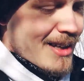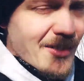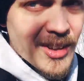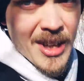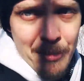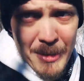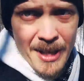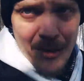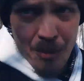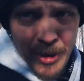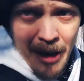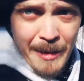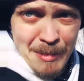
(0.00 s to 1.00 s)
give you an update
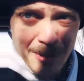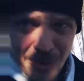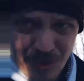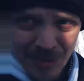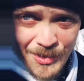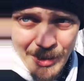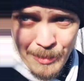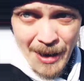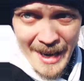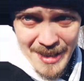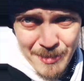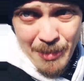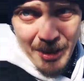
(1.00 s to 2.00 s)
on what I've been doing for the
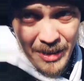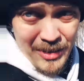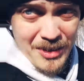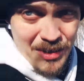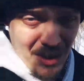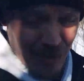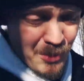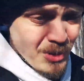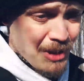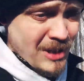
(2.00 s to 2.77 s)
past month or so.